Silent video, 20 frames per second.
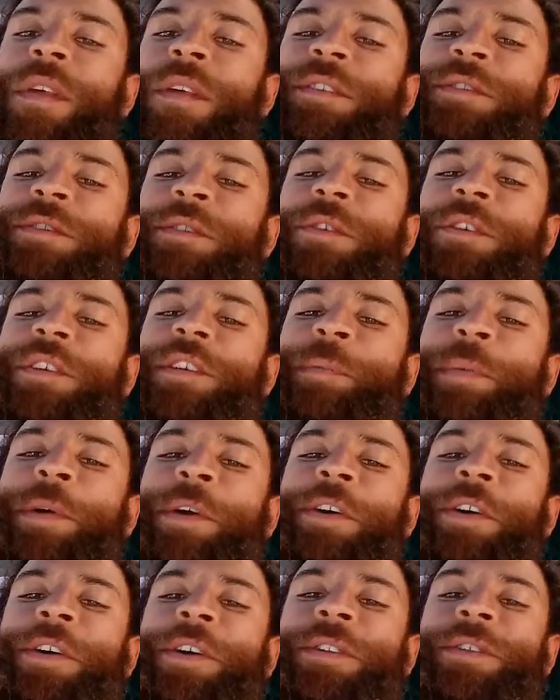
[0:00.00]
this whole
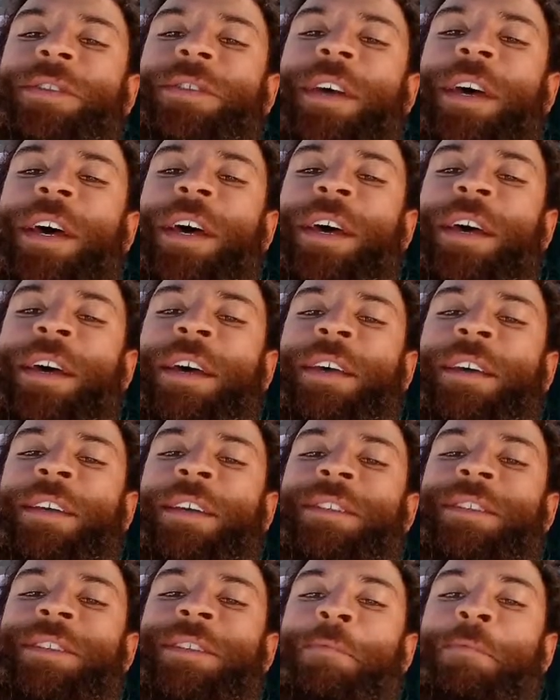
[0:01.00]
experience
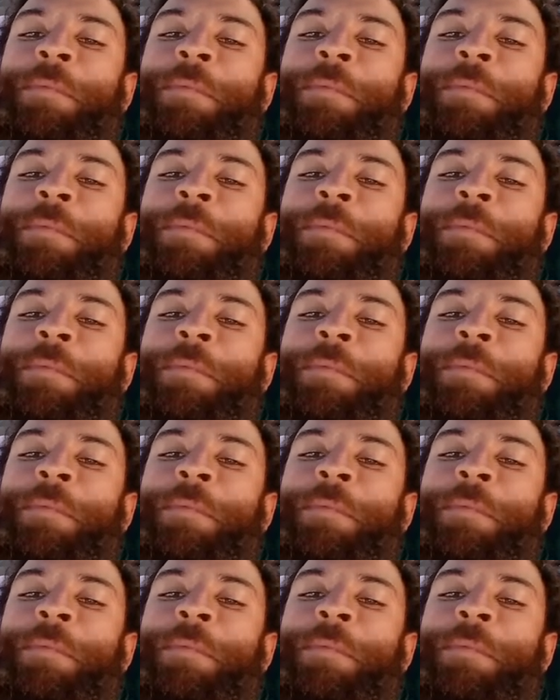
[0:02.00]
has